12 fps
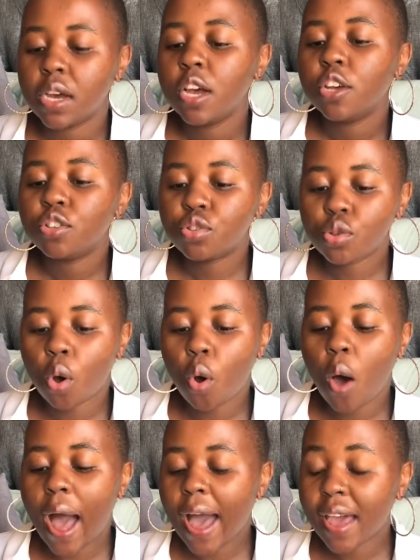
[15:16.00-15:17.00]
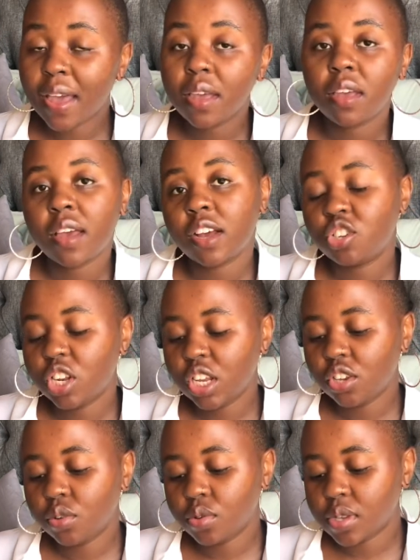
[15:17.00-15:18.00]
So I actually
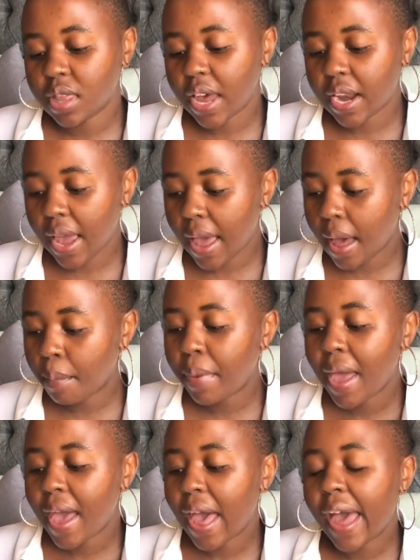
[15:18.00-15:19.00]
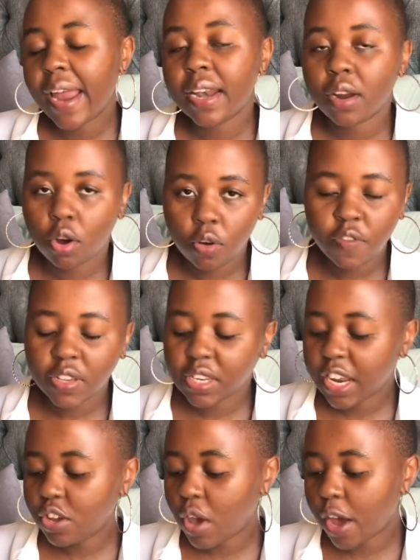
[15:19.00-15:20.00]
use that app, and
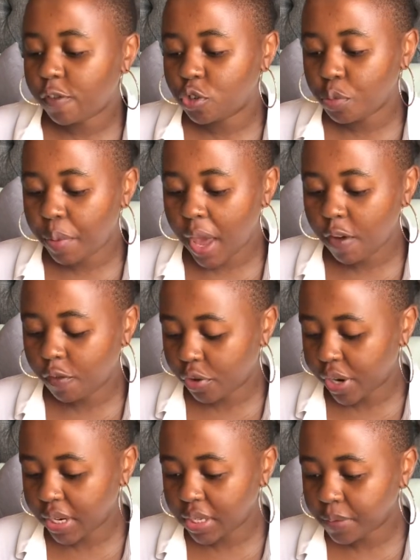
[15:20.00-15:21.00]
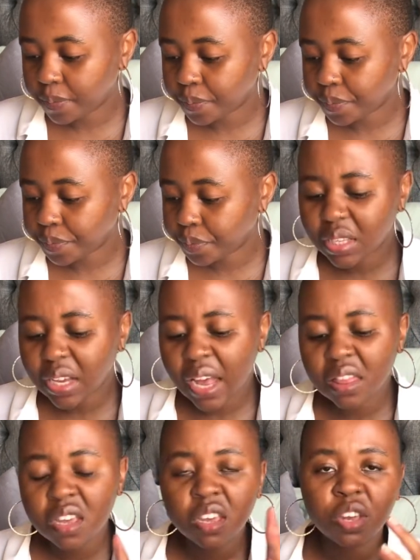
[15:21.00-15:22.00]
obviously you have to pay for it. I
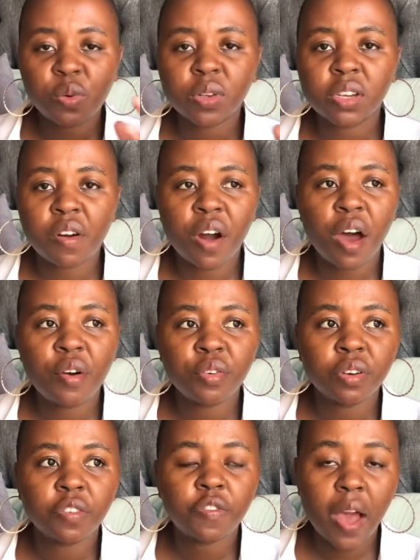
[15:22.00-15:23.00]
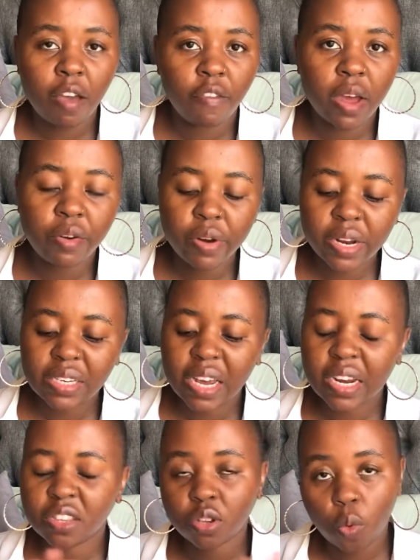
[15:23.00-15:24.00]
think it was around 500, and
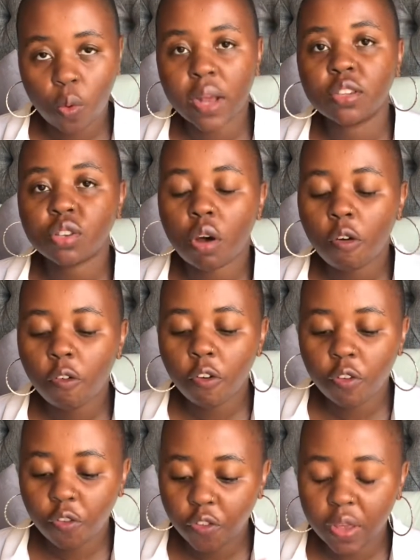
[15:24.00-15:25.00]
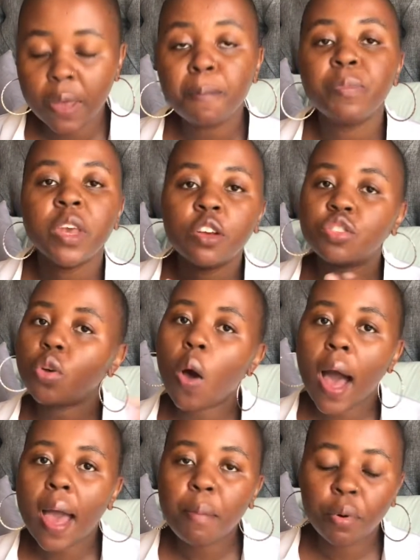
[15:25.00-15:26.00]
it's a once-off fee. So
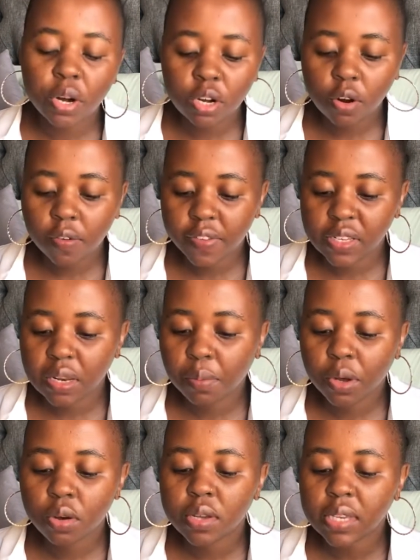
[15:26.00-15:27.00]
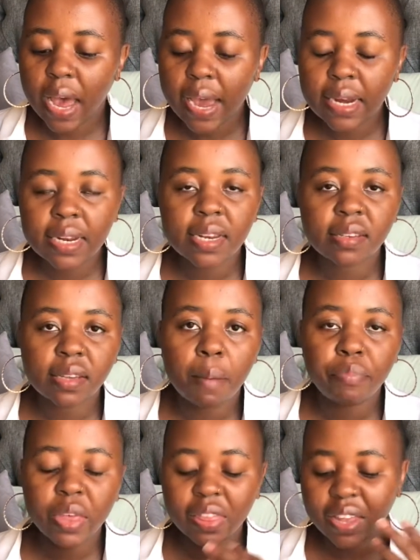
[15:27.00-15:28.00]
I bought it obviously because I needed
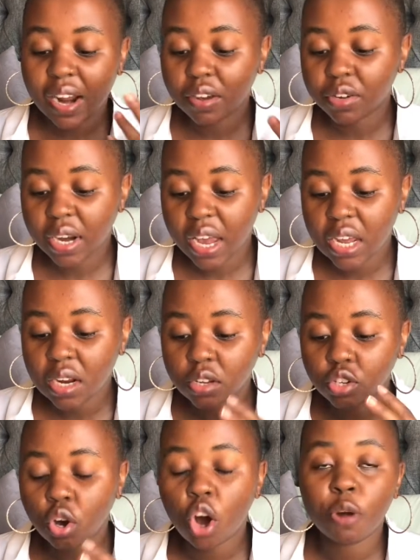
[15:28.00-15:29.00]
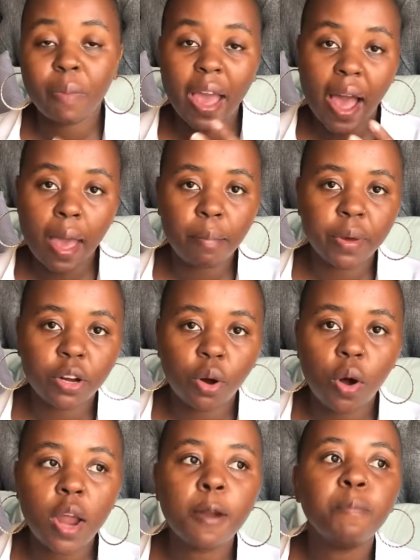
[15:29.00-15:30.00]
something that I could edit on my iPad
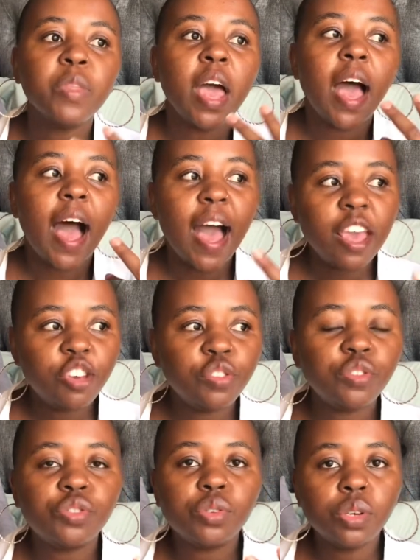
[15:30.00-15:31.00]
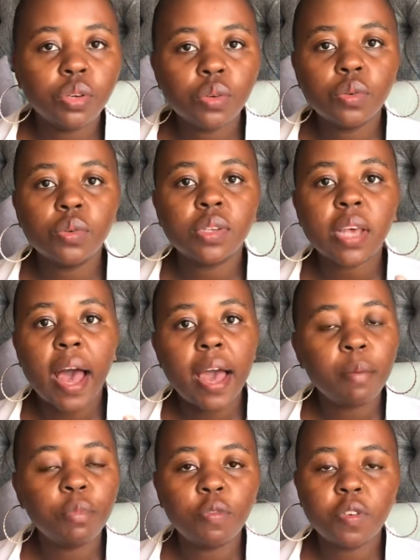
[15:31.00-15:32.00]
on. I used to use
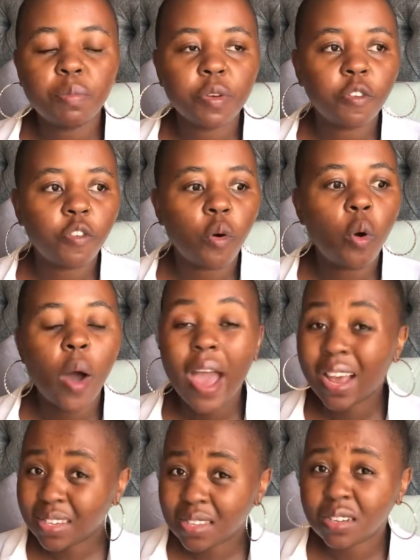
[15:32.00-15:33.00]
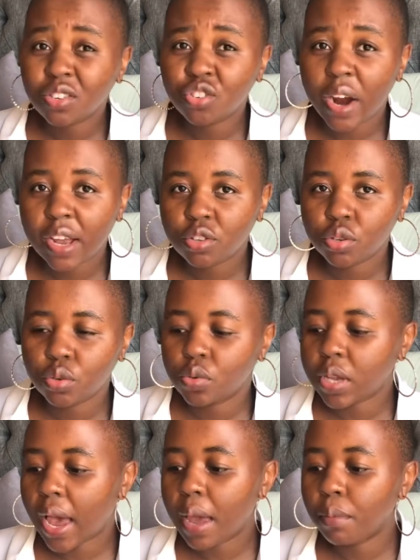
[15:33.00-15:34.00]
iMovie before. I still try to use
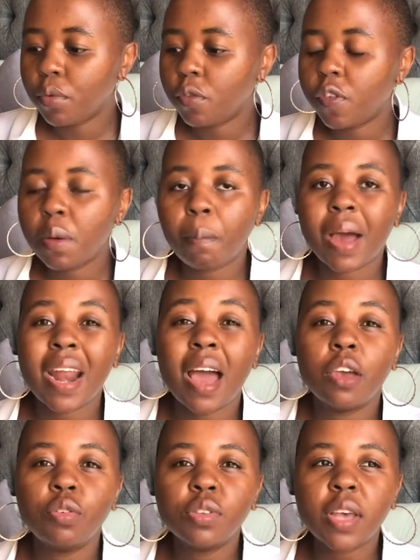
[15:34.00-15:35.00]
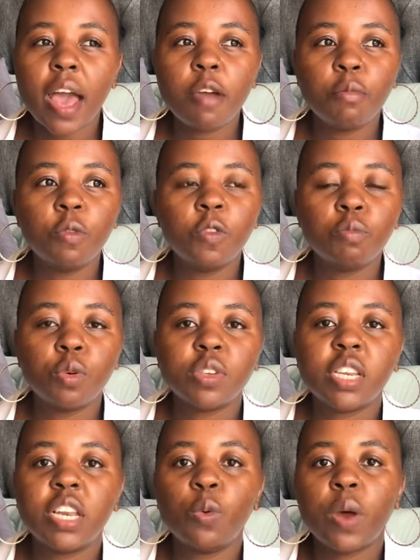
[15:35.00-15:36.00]
iMovie, but I use iMovie
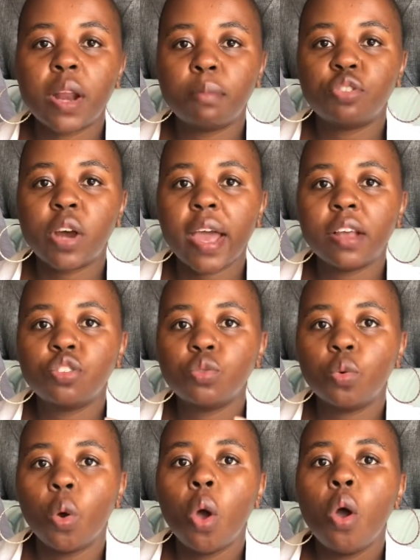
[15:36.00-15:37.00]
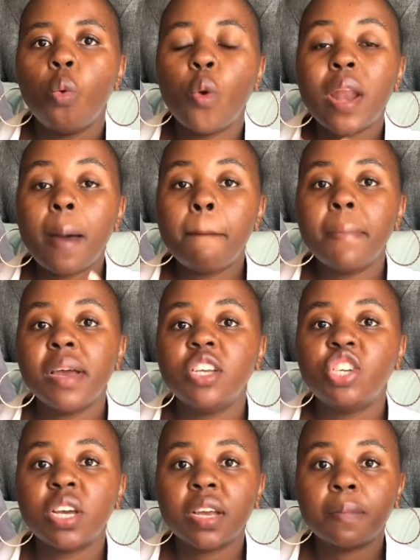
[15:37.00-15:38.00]
mostly when I'm
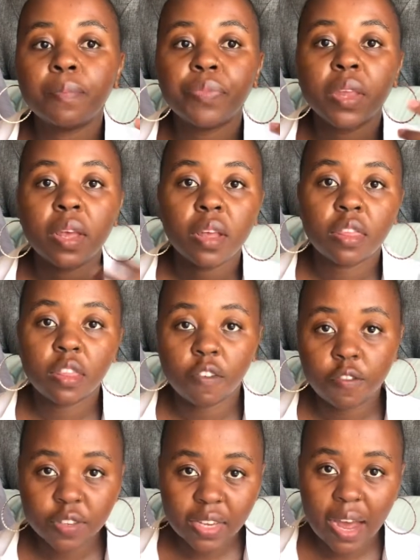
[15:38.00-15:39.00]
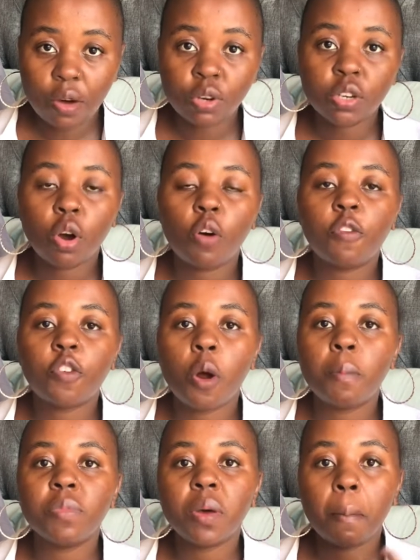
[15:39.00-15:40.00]
merging the sound
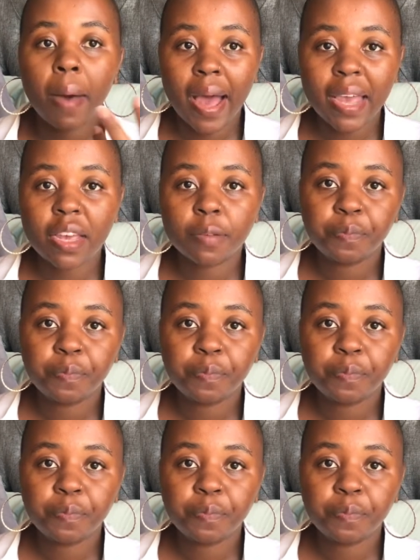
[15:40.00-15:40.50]
from the mic